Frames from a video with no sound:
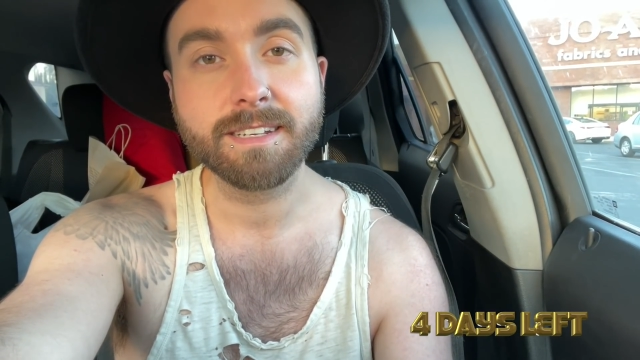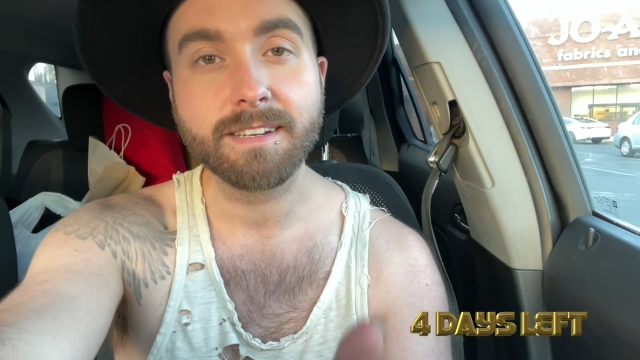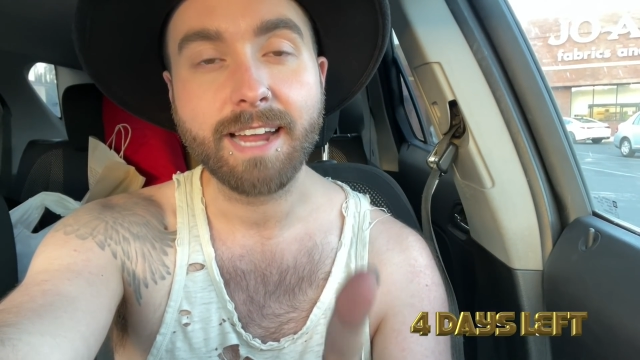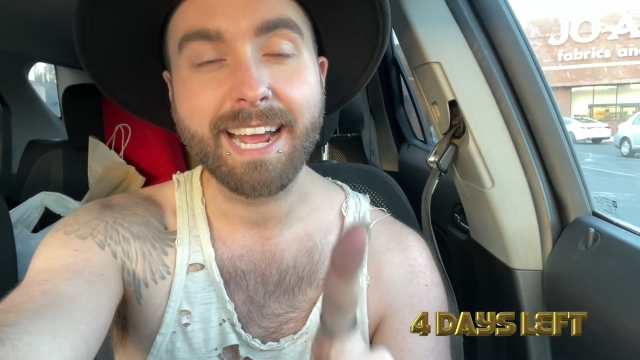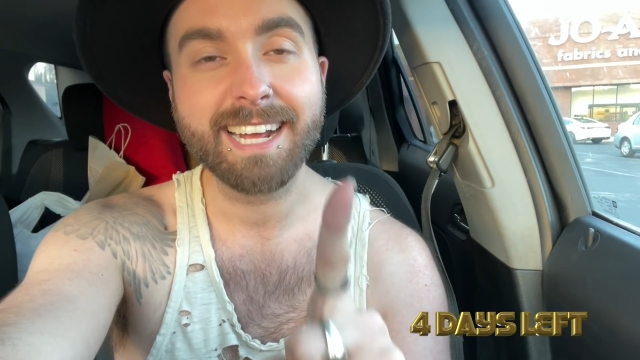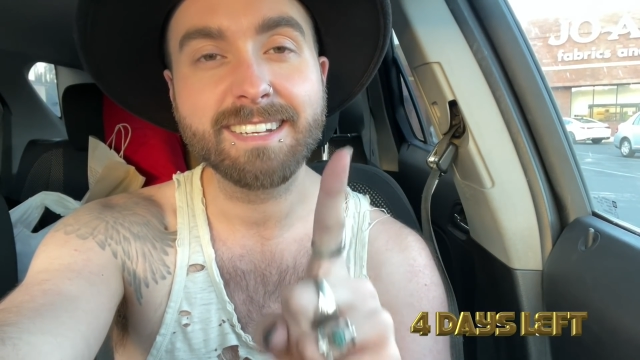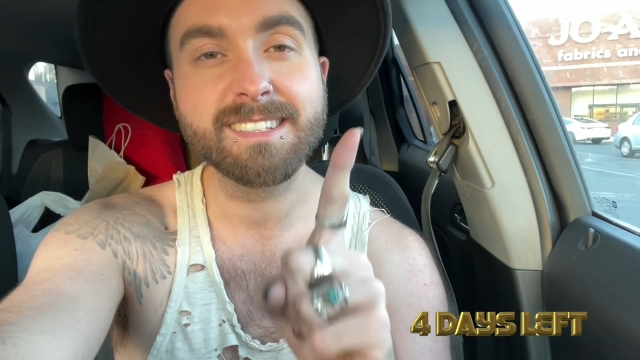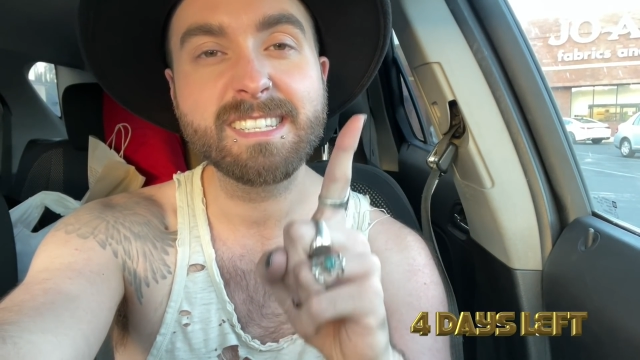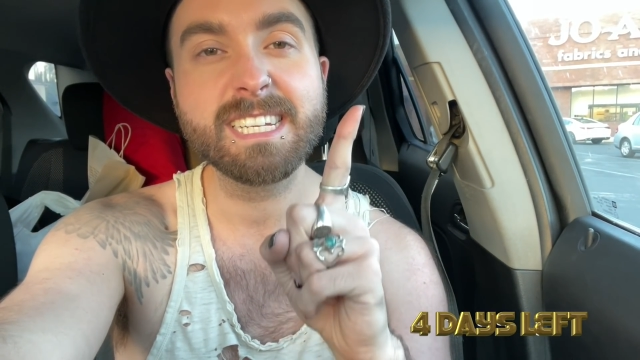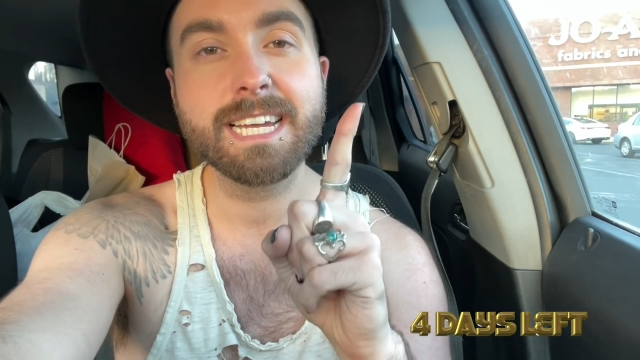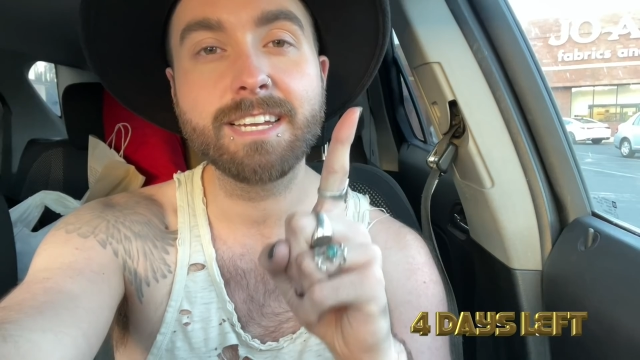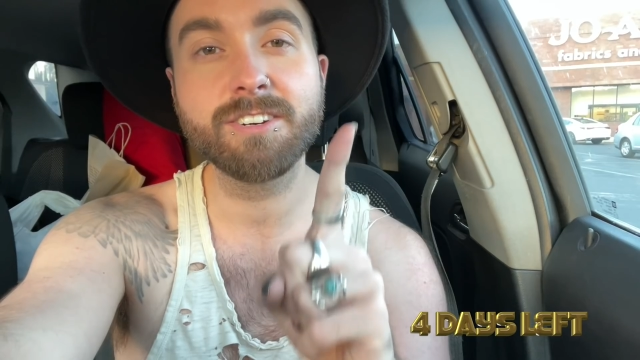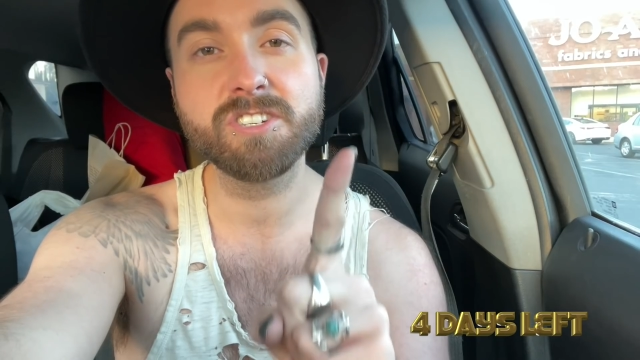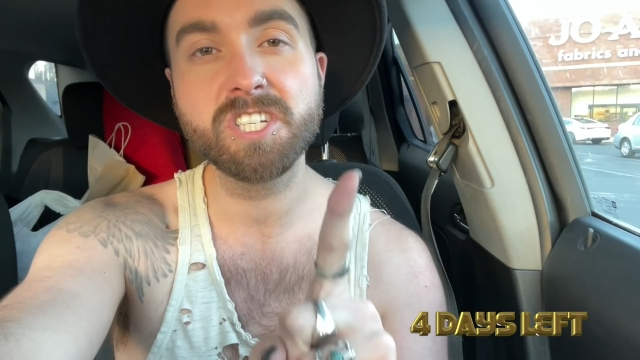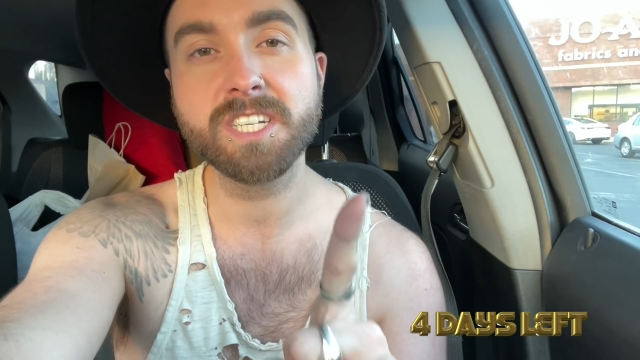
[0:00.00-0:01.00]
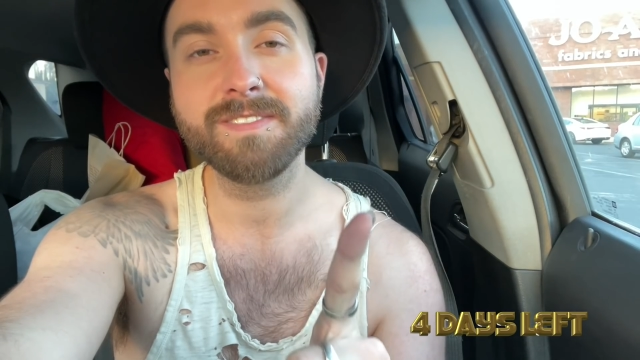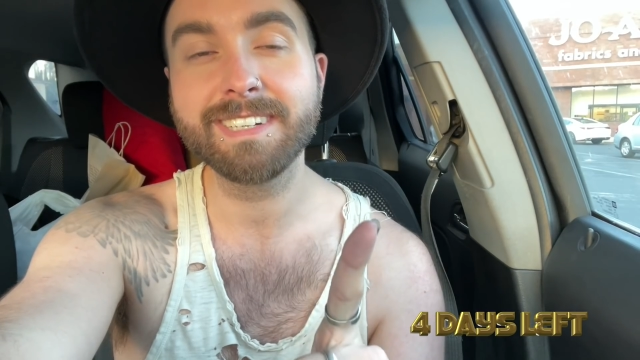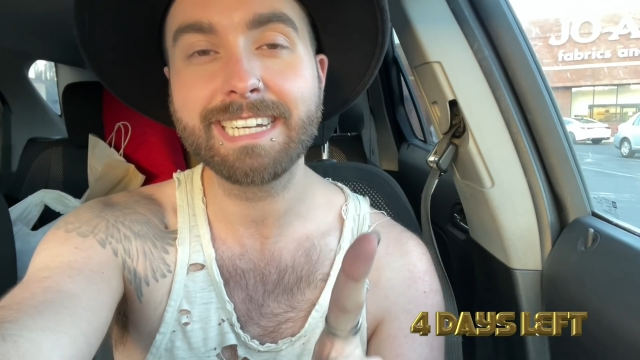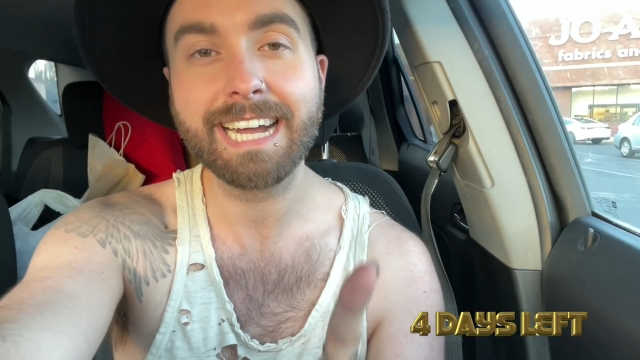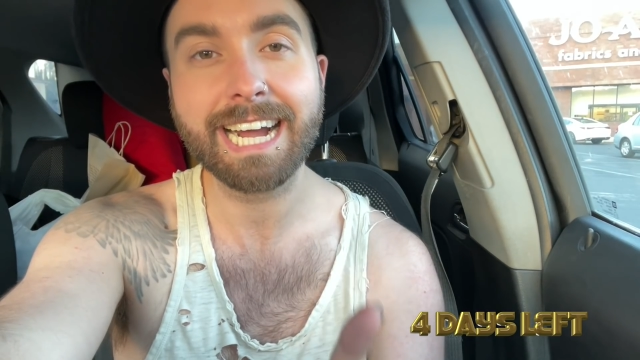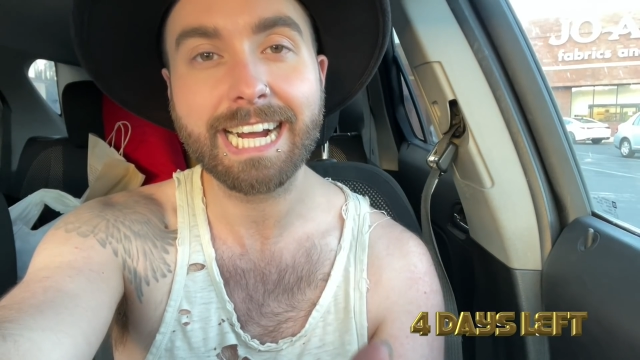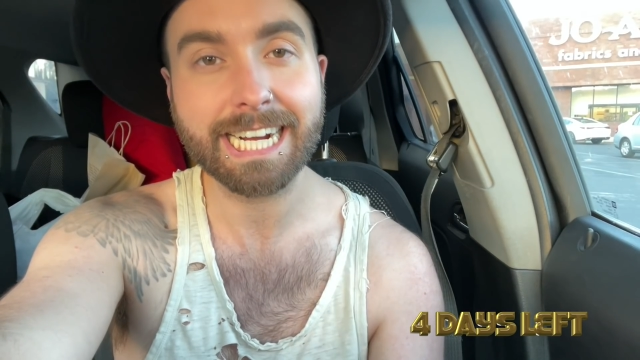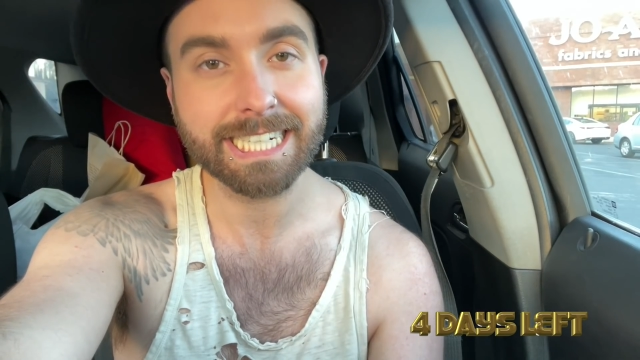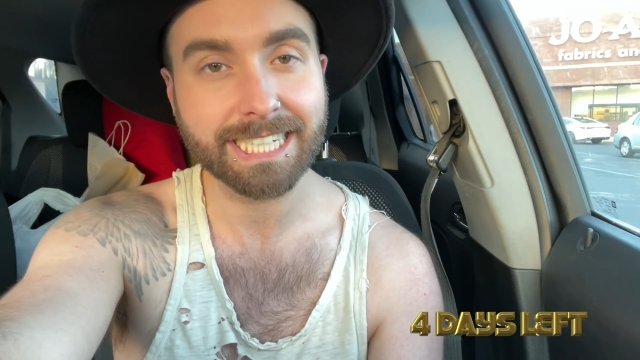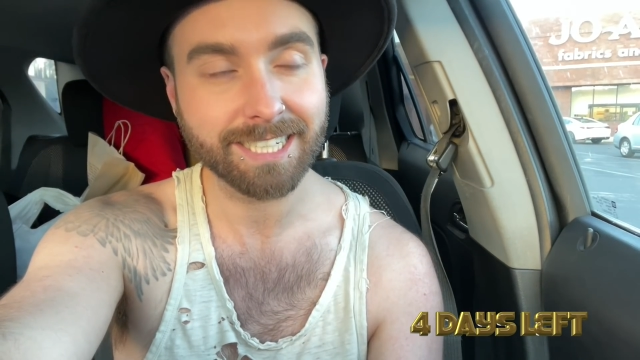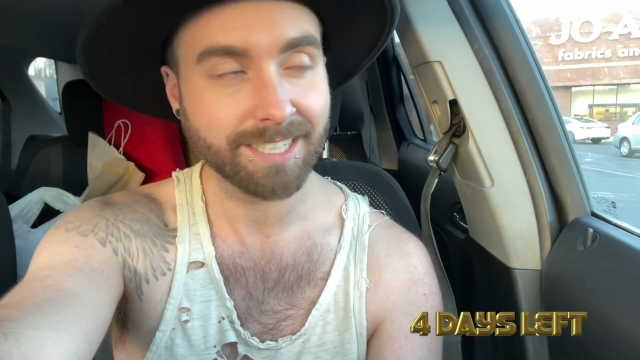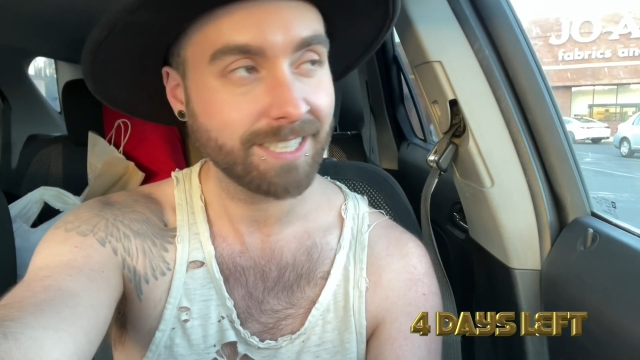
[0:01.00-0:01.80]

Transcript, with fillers: has the energy of a god.